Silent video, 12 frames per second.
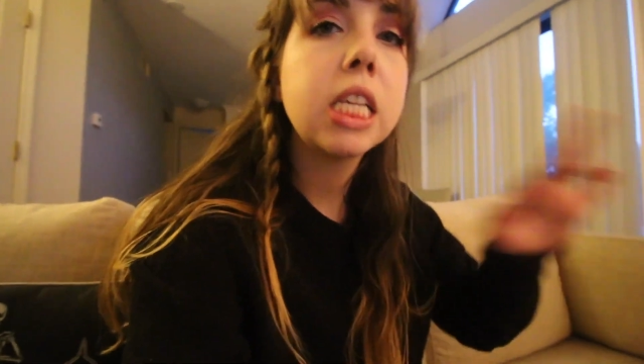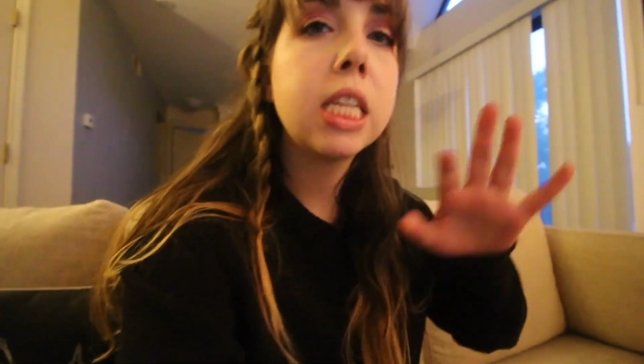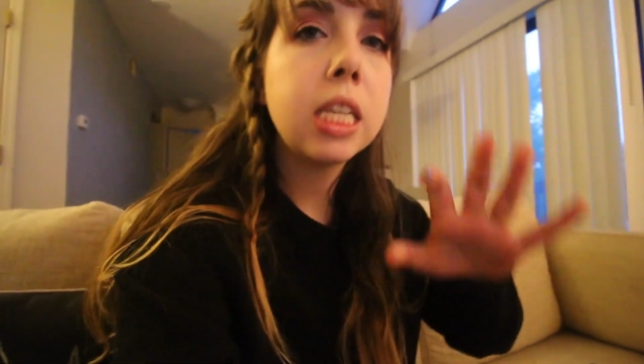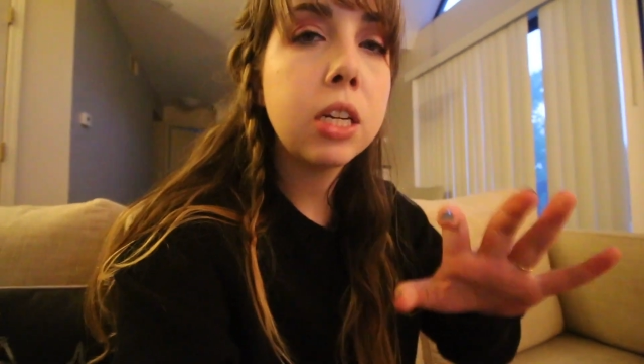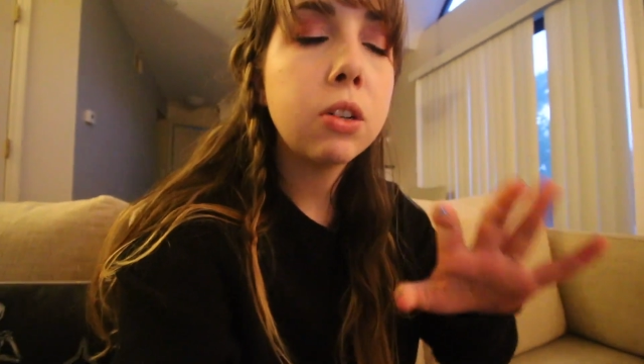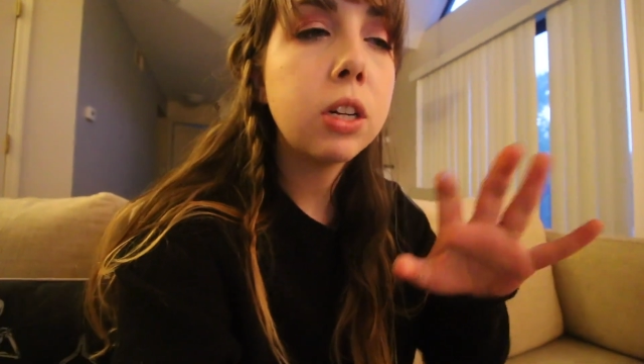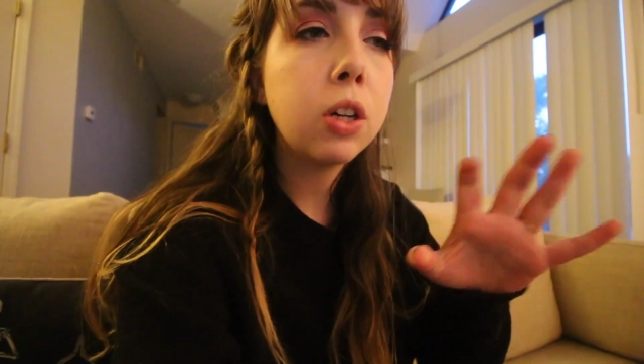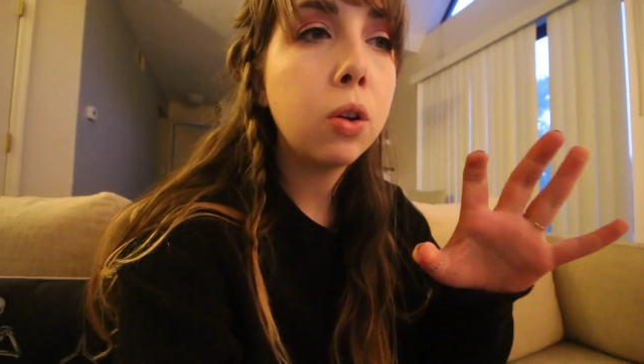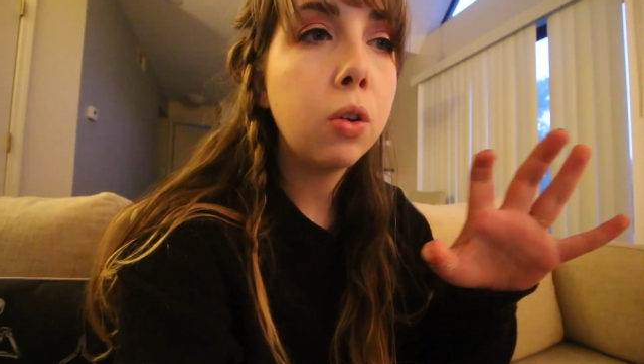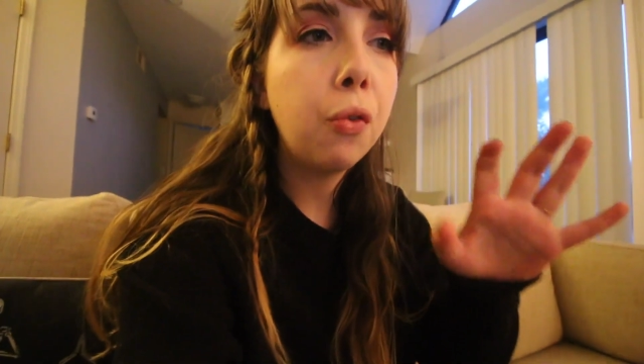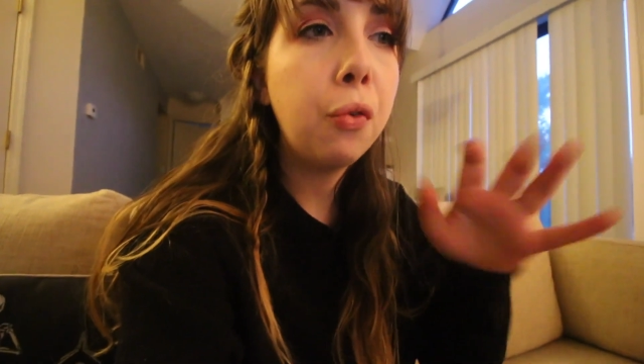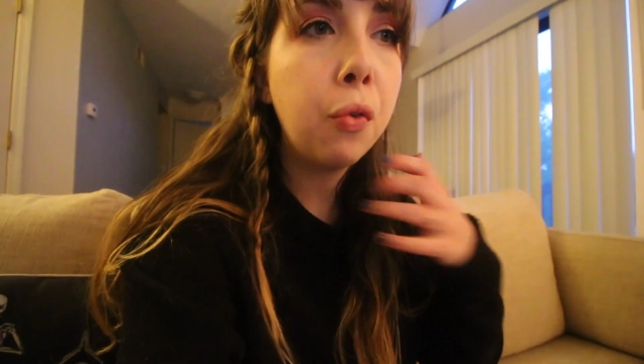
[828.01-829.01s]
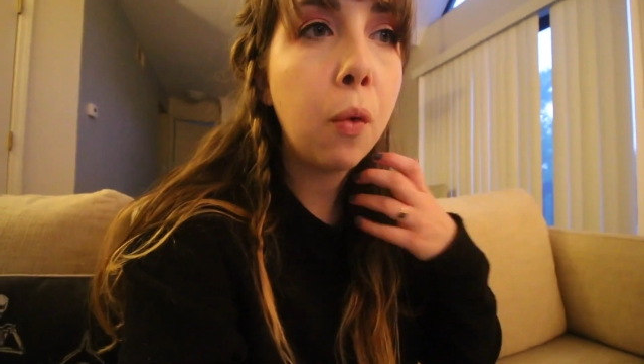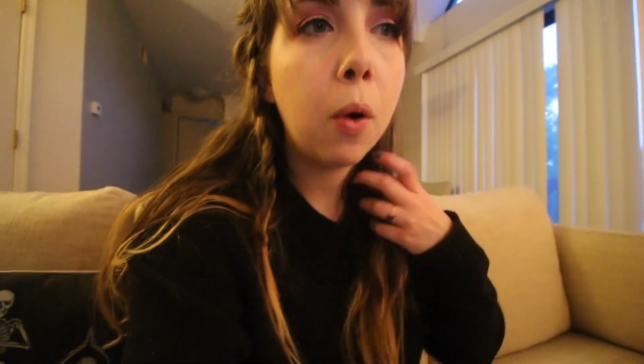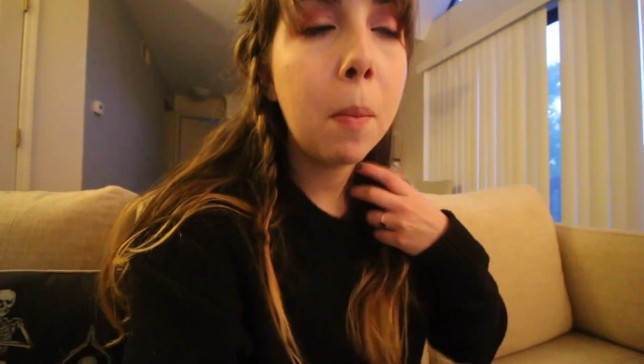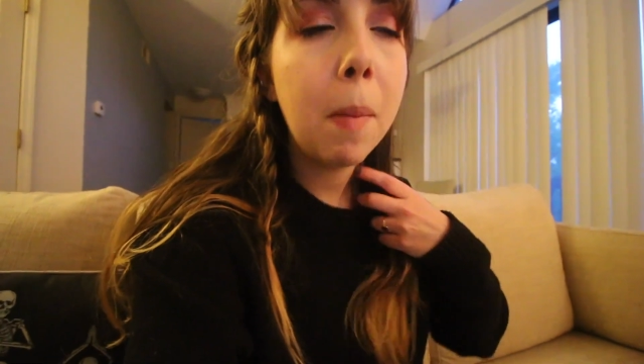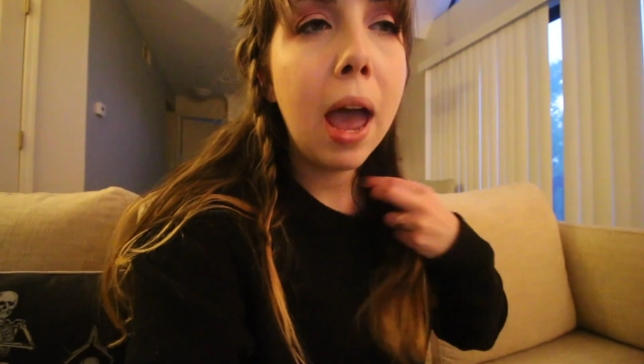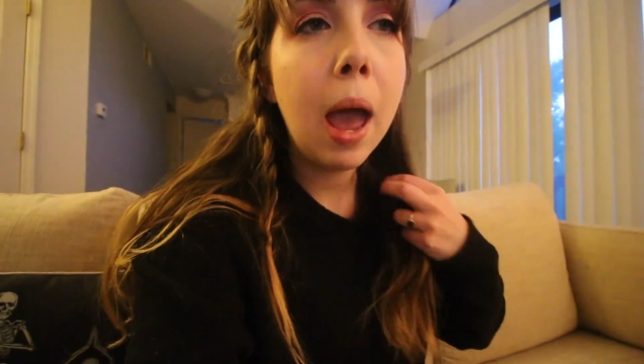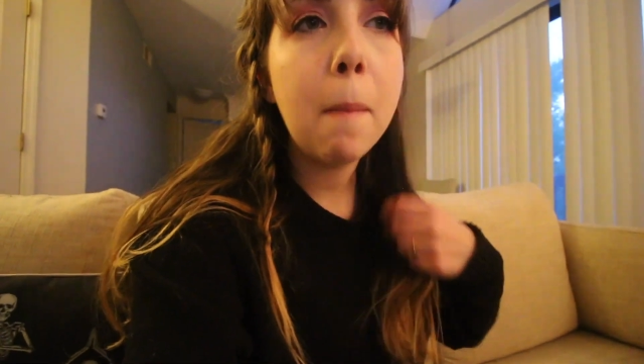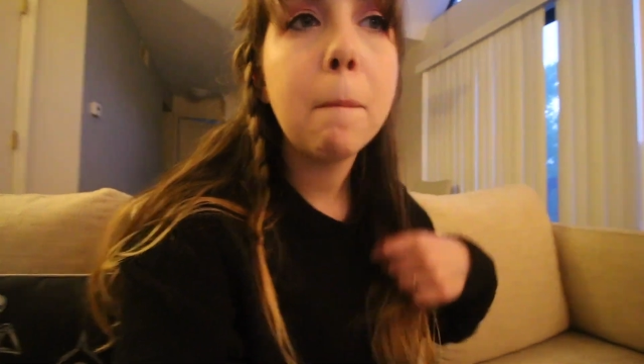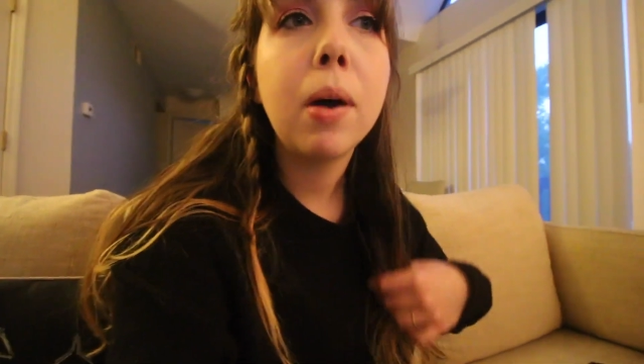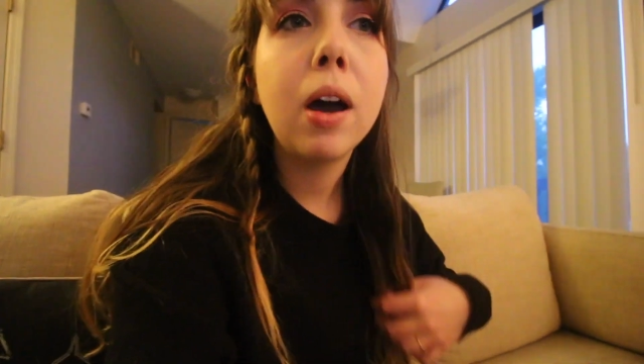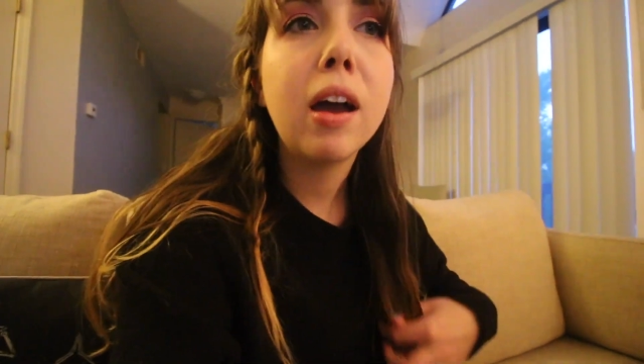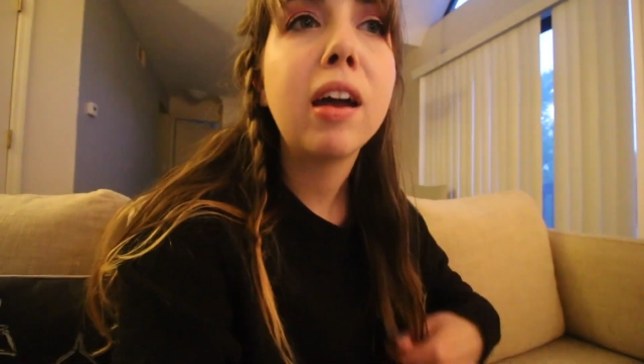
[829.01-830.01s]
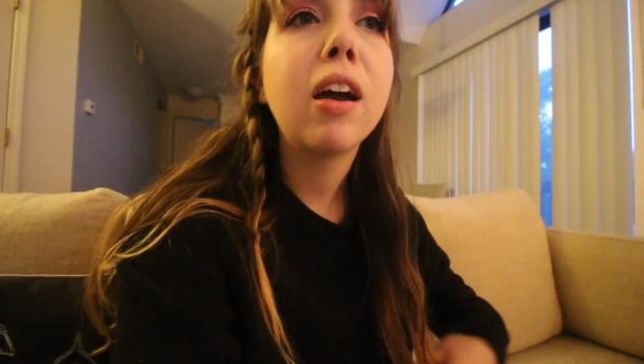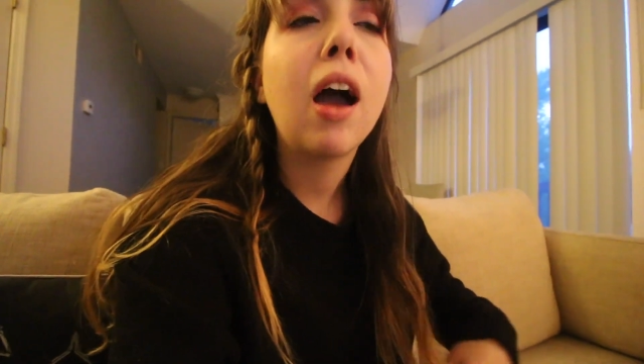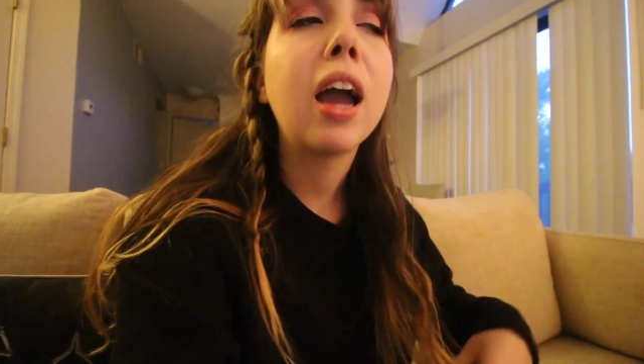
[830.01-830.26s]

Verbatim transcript: serial format but